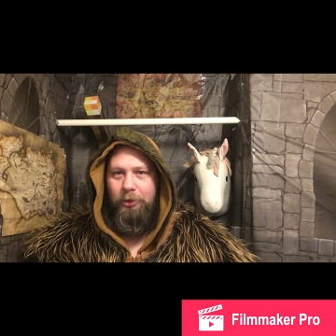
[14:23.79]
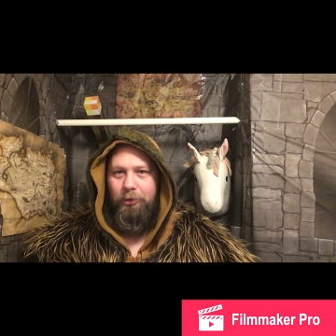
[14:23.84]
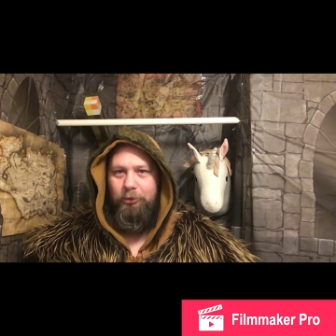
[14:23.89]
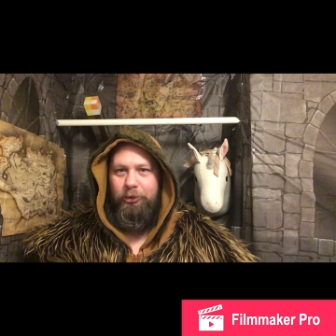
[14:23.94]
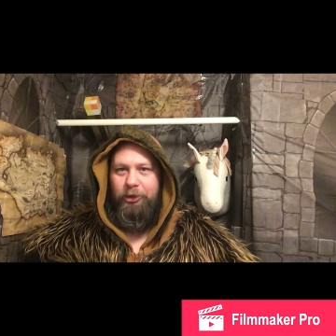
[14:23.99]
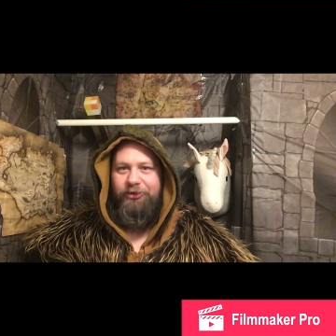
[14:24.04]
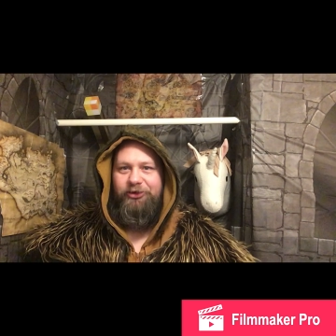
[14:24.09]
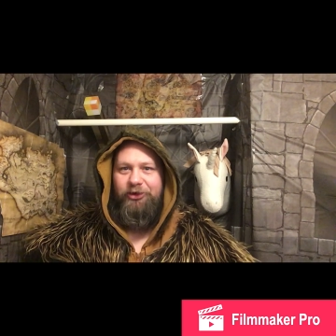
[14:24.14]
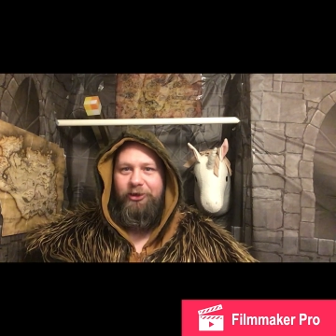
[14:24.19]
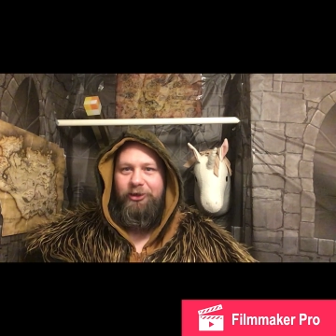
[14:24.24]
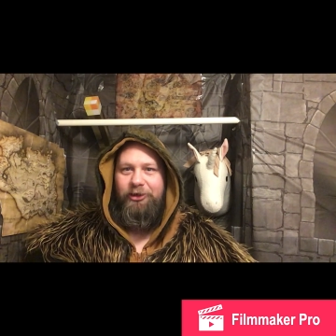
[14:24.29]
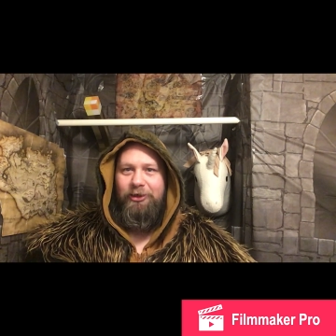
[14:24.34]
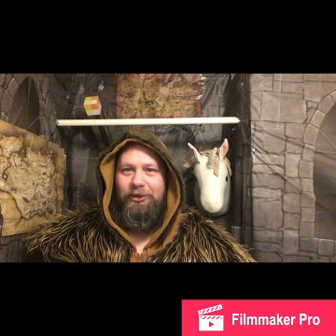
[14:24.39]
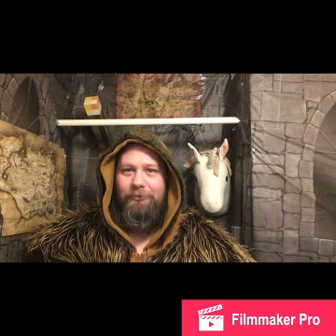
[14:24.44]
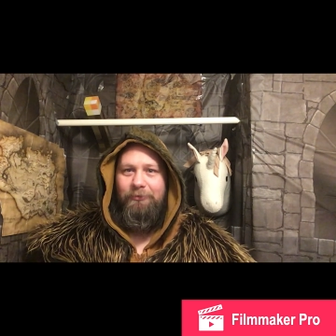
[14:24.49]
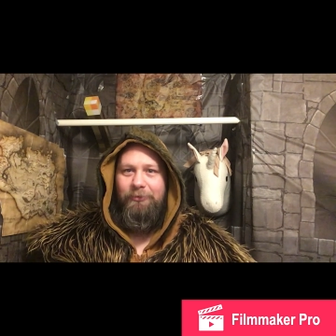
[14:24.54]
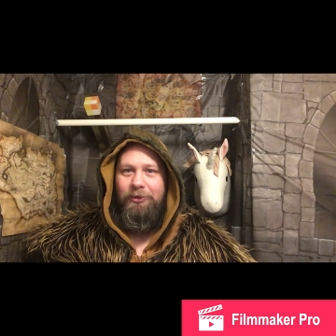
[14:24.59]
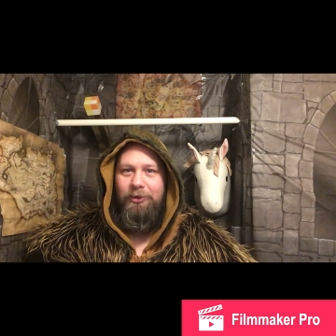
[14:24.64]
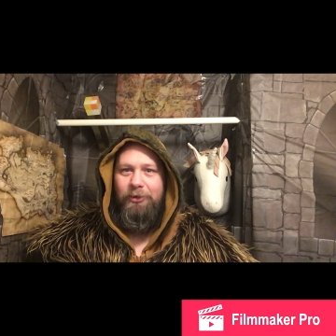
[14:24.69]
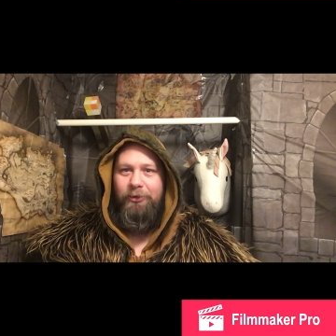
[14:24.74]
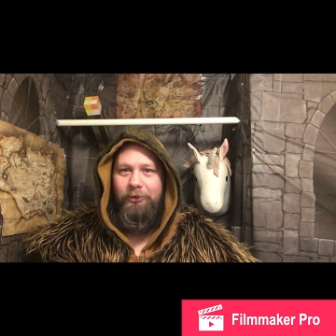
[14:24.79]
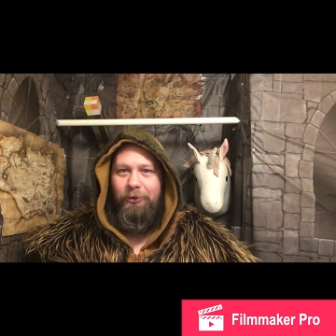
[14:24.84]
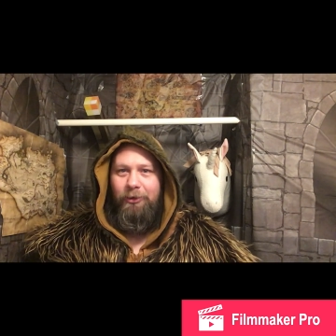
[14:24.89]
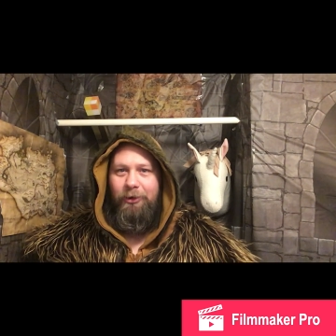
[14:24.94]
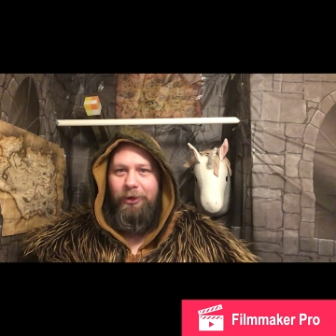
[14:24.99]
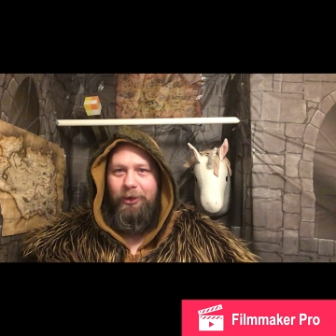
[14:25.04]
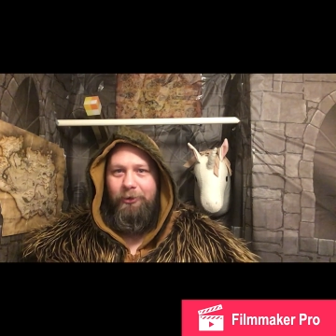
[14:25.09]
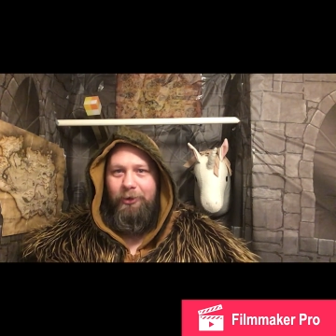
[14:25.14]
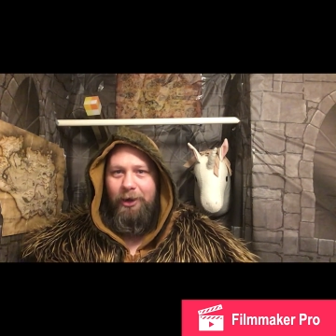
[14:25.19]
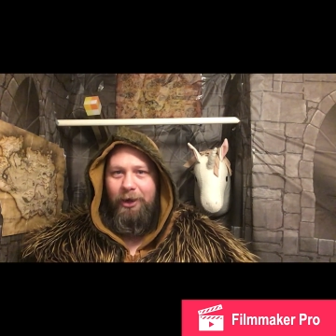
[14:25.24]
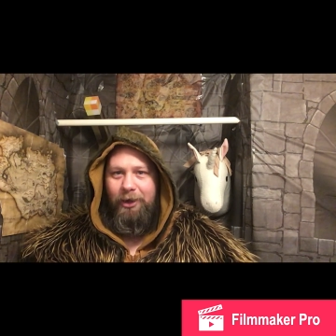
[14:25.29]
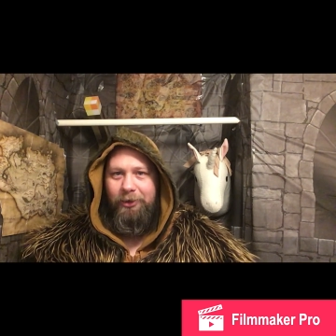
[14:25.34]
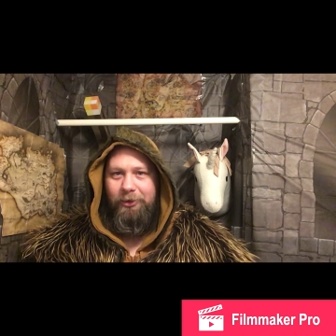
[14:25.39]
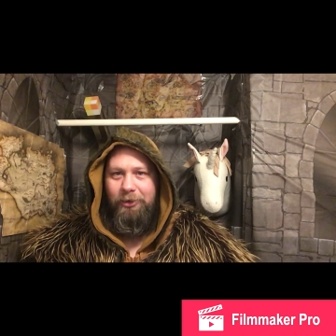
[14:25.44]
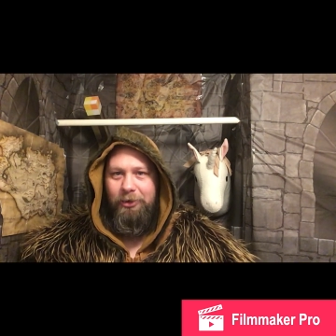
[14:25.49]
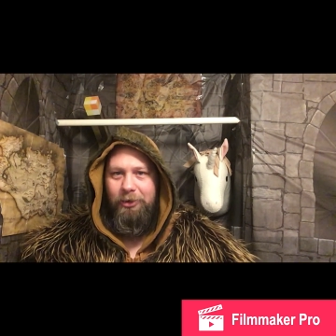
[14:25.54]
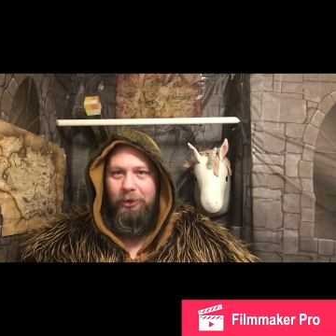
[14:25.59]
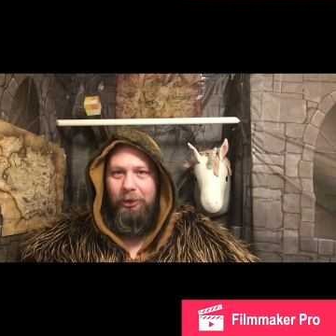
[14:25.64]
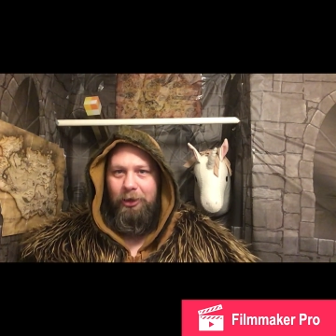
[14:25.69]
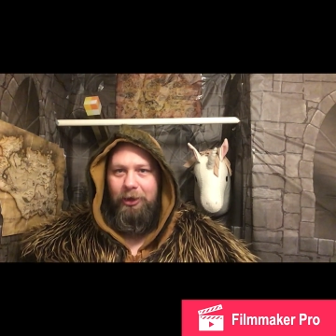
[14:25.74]
Yes, I am. No, you're not.
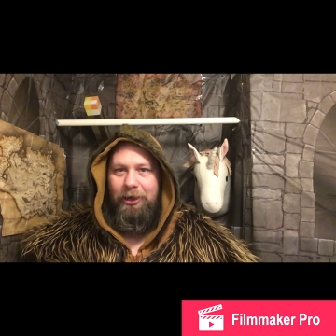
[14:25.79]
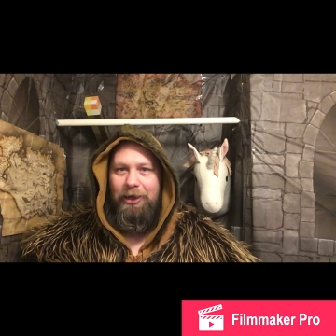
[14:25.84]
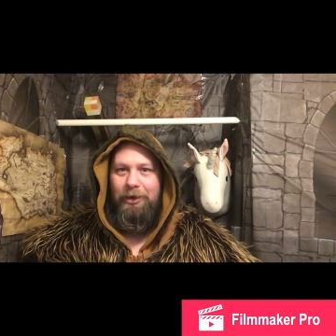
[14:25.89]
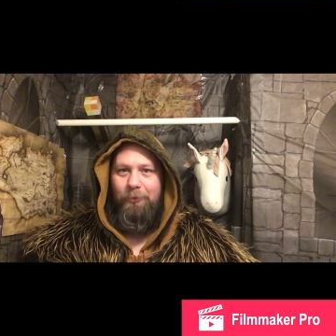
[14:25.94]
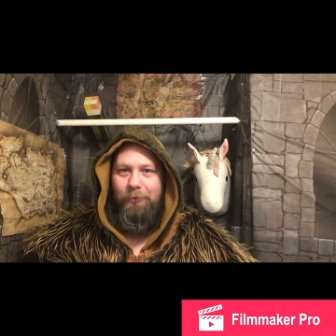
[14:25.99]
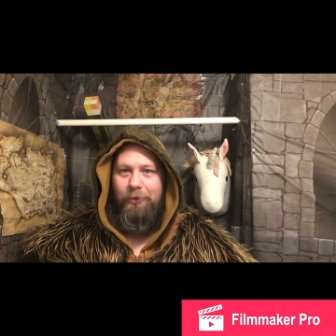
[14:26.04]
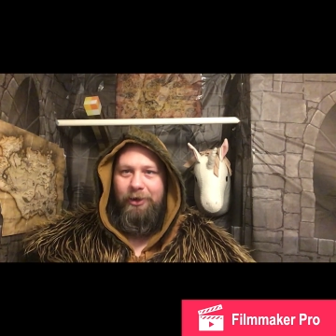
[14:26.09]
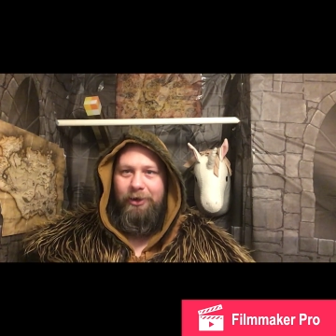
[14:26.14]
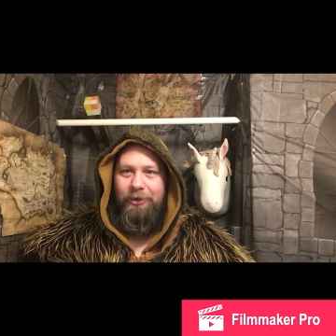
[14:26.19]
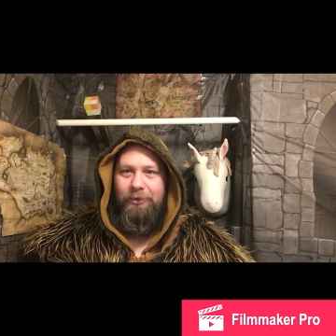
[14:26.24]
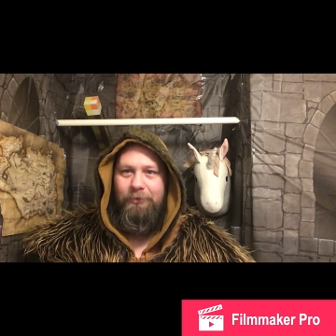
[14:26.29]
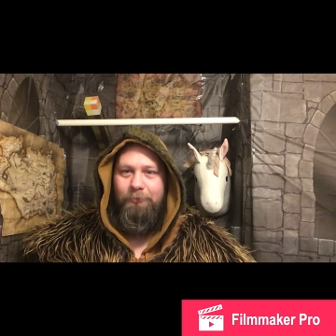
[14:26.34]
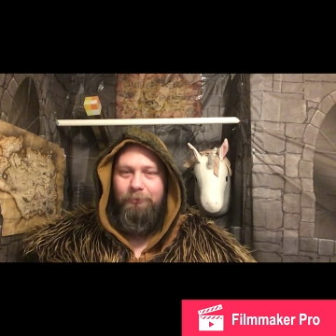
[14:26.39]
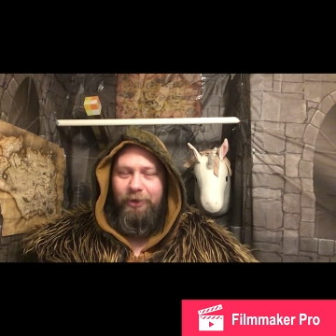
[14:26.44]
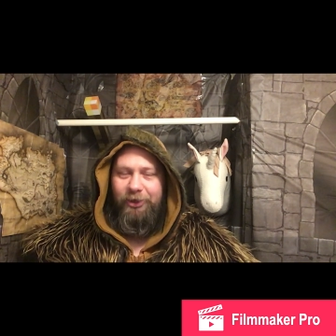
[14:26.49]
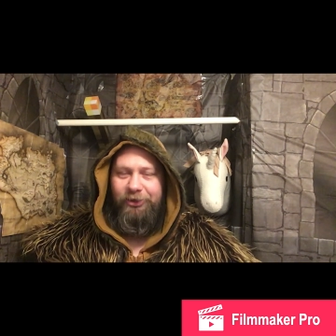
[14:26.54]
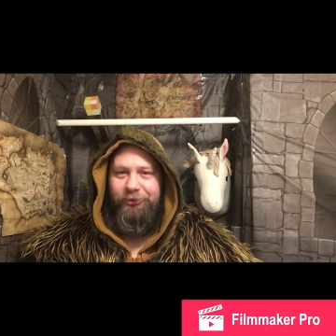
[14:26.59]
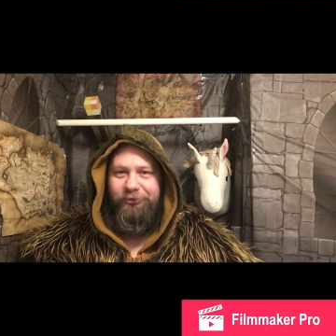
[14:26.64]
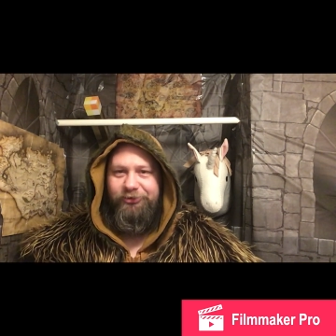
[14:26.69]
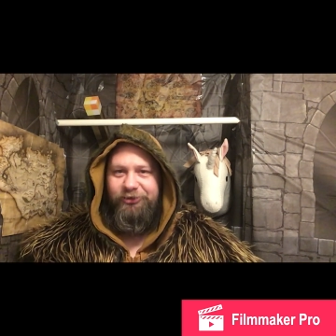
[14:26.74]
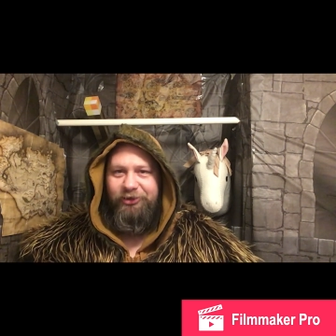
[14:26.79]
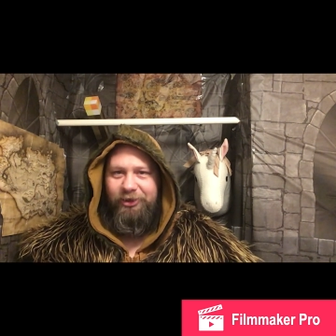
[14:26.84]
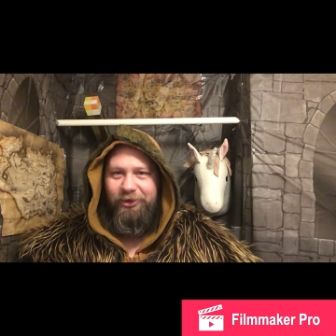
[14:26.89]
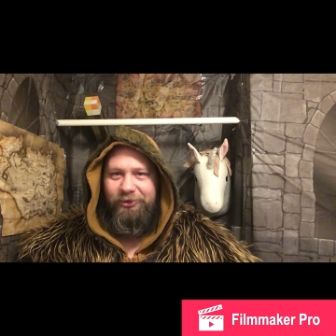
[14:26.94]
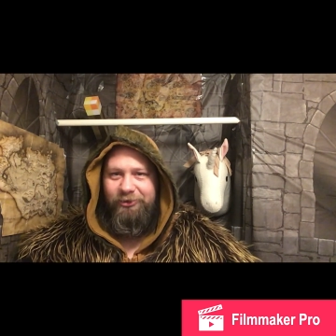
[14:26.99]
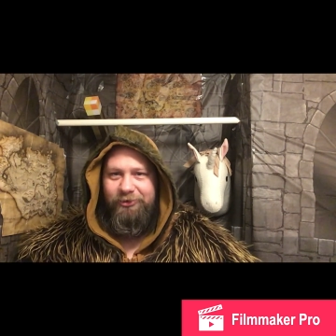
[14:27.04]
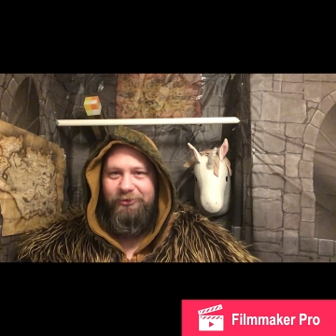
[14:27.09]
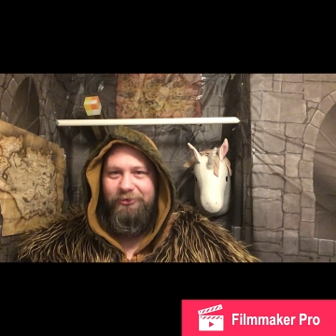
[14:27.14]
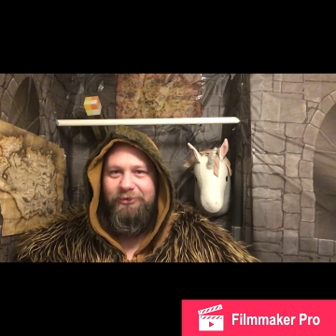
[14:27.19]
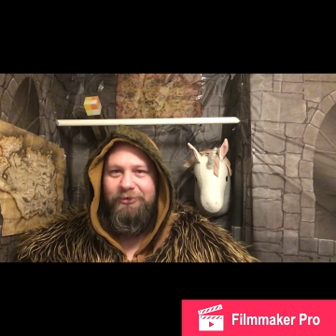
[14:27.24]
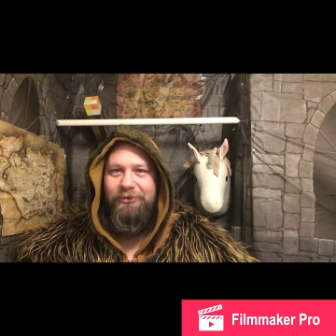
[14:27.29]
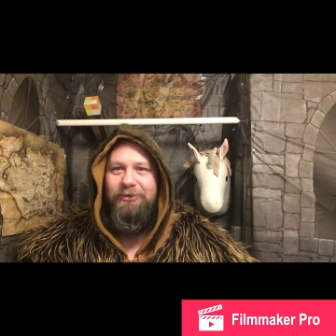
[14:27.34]
I am ready, but you suck.